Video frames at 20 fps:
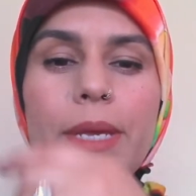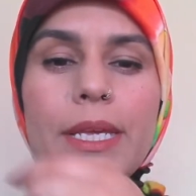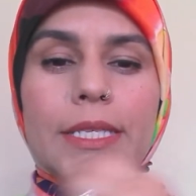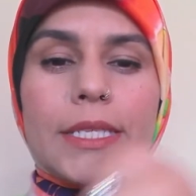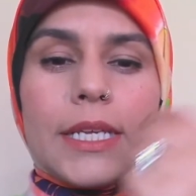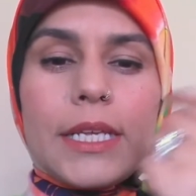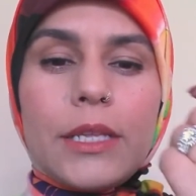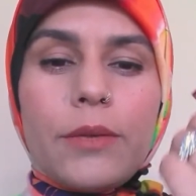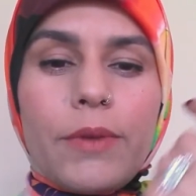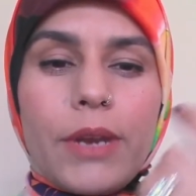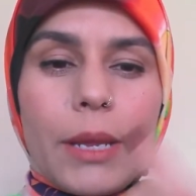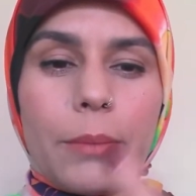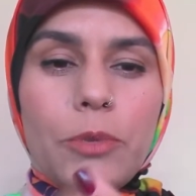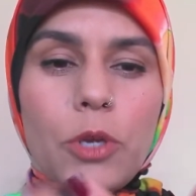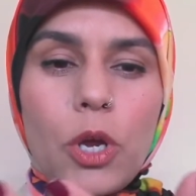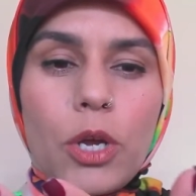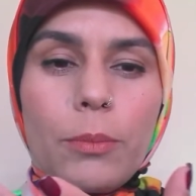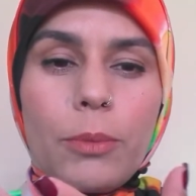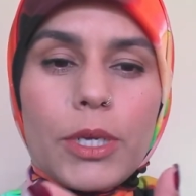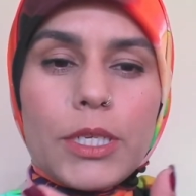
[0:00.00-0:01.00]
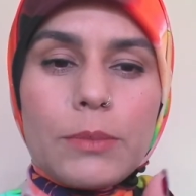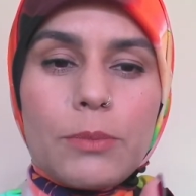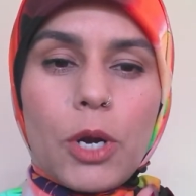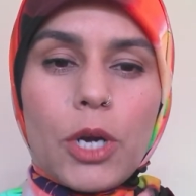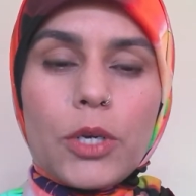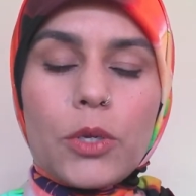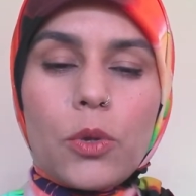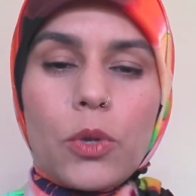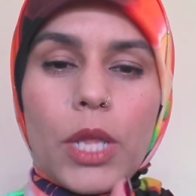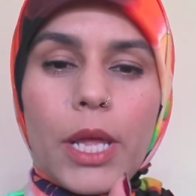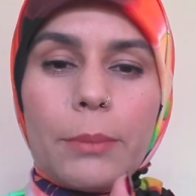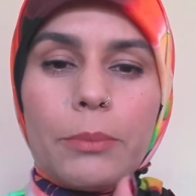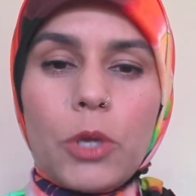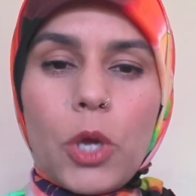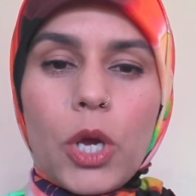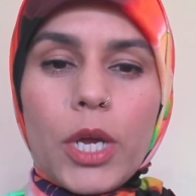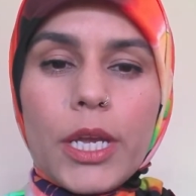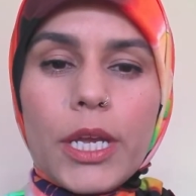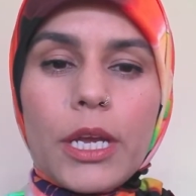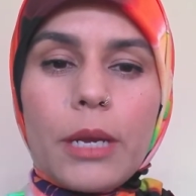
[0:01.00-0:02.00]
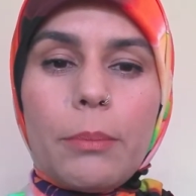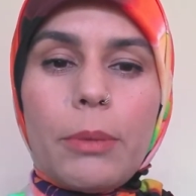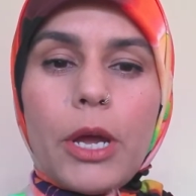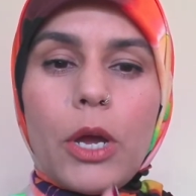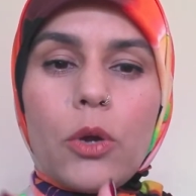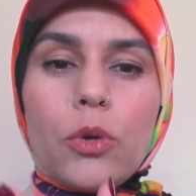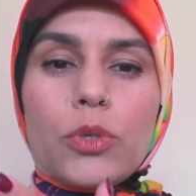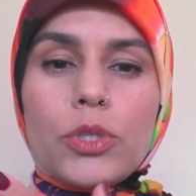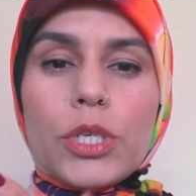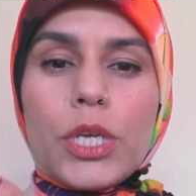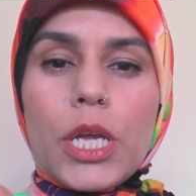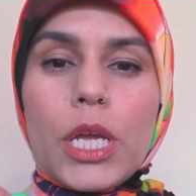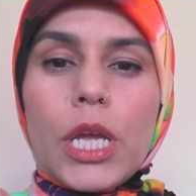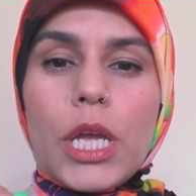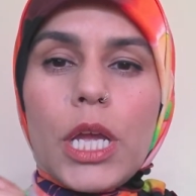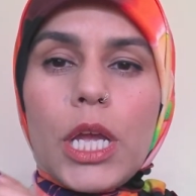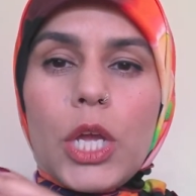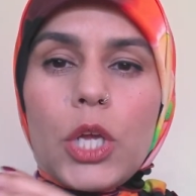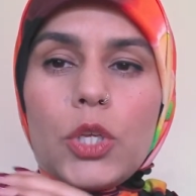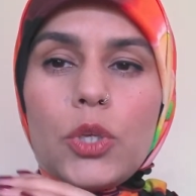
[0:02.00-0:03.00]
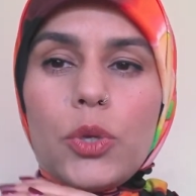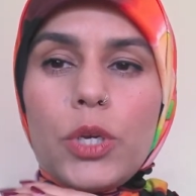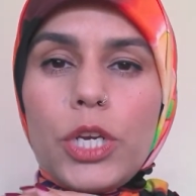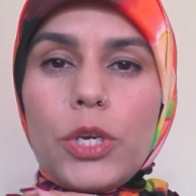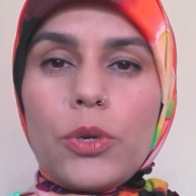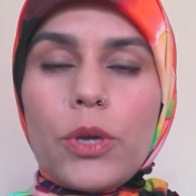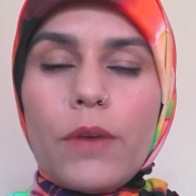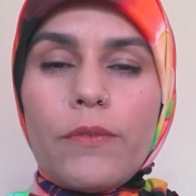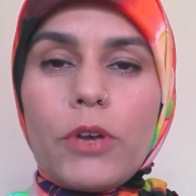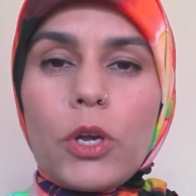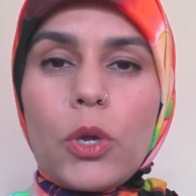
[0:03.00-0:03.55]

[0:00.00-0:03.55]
Basically, when I'm talking about SMART goal, I'm talking about you need to have a